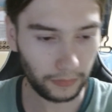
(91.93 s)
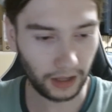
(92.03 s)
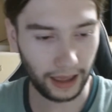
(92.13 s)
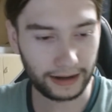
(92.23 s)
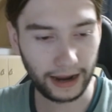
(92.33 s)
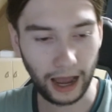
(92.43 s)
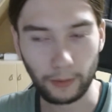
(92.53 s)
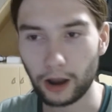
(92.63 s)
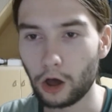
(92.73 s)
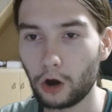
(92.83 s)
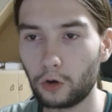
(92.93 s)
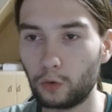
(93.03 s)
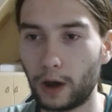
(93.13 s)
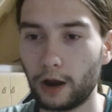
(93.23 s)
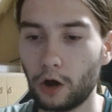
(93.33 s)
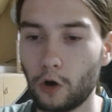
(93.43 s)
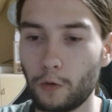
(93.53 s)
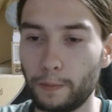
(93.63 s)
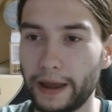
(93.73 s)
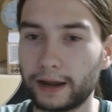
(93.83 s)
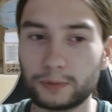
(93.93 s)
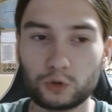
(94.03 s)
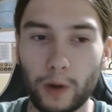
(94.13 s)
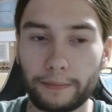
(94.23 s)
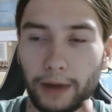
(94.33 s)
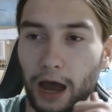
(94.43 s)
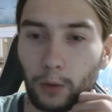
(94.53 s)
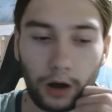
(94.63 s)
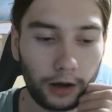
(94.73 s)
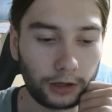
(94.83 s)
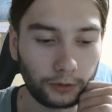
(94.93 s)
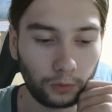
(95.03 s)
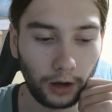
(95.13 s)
Anyhow, hello, big up to him. How are you?